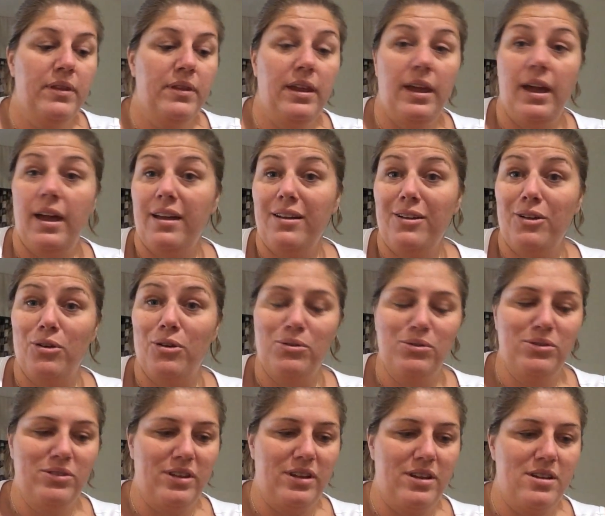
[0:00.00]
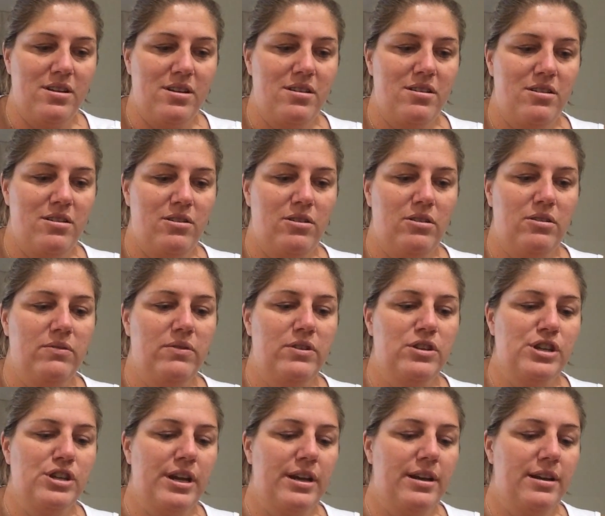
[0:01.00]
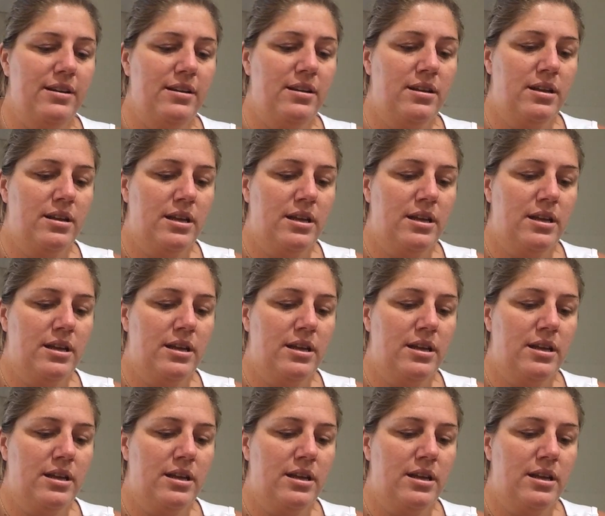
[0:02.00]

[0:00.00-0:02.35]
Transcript: yeah, goes in your vagina.